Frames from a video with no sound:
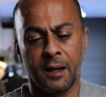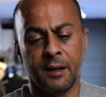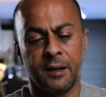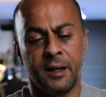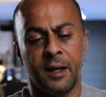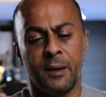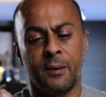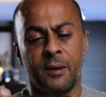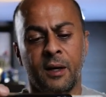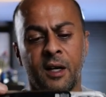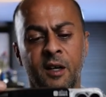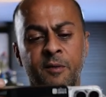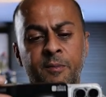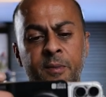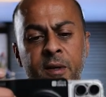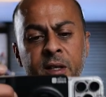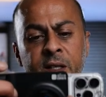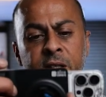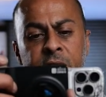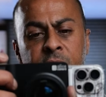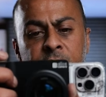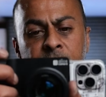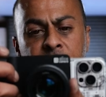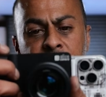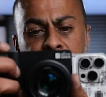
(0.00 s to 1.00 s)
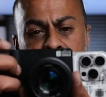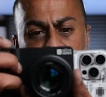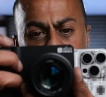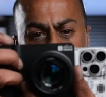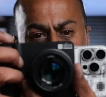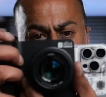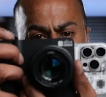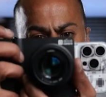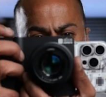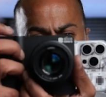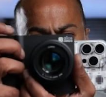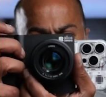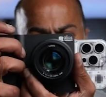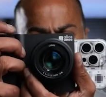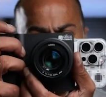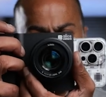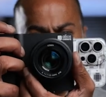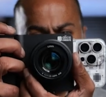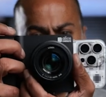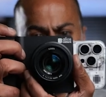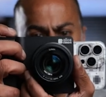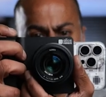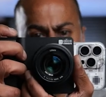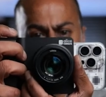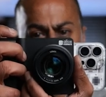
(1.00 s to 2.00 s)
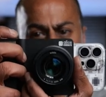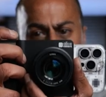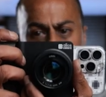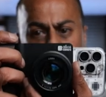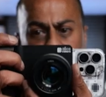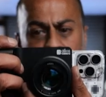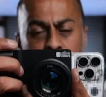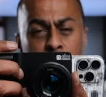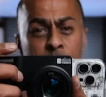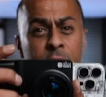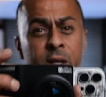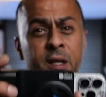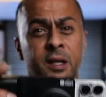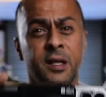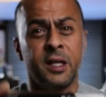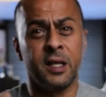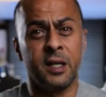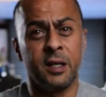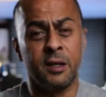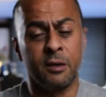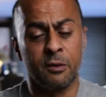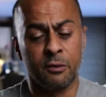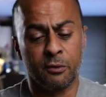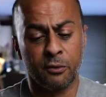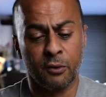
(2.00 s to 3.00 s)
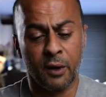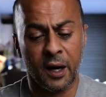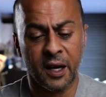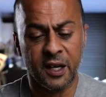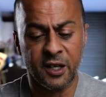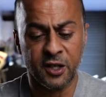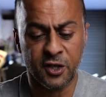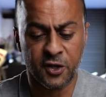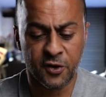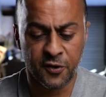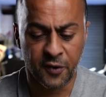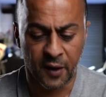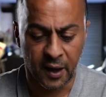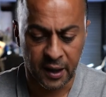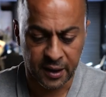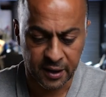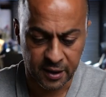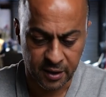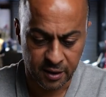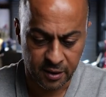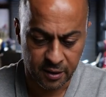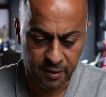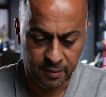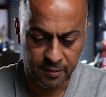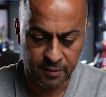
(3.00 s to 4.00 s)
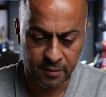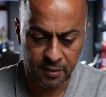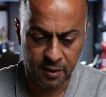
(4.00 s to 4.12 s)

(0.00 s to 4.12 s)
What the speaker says: Now I've been using this with the rangefinder